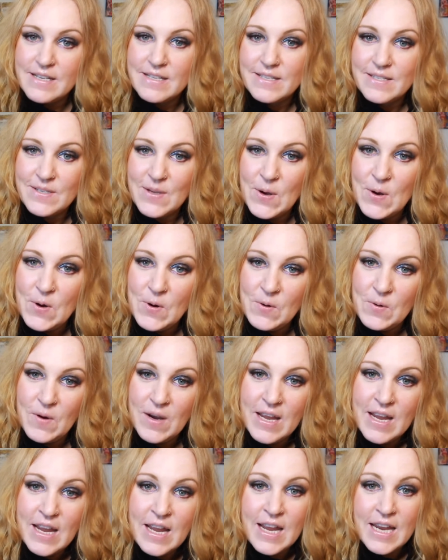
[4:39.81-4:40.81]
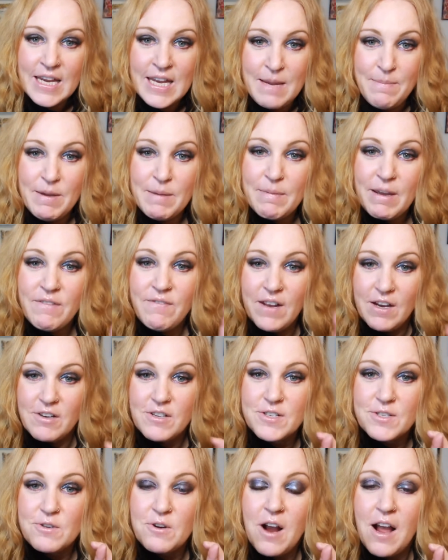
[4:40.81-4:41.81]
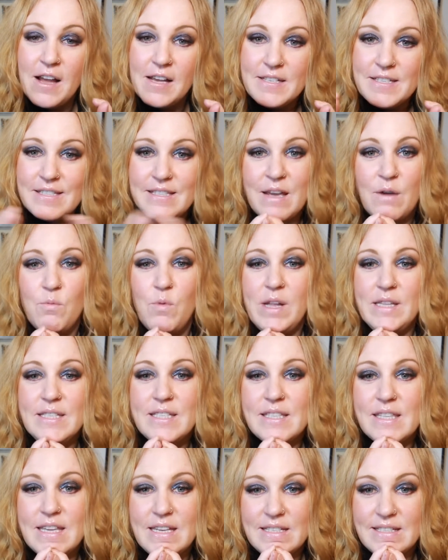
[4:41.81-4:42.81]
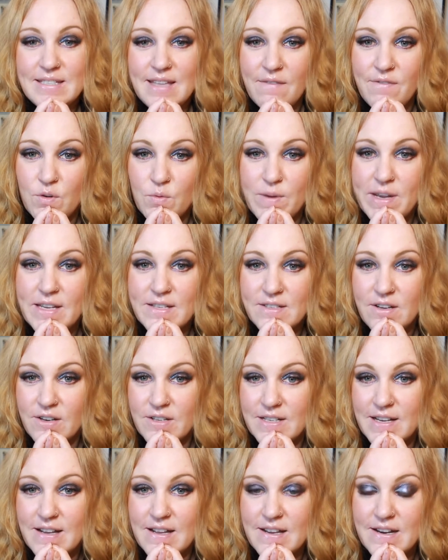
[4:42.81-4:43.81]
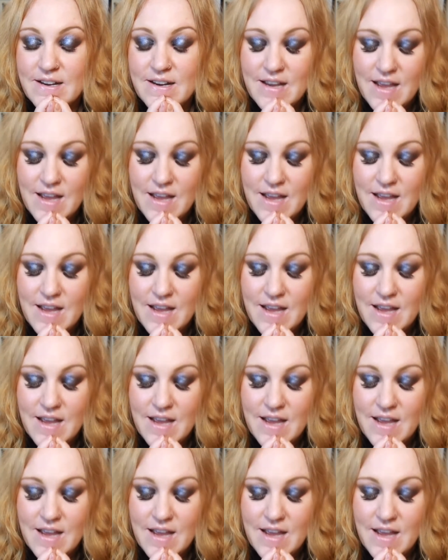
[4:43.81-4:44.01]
So keeping my fingers crossed that once these 7 weeks are done,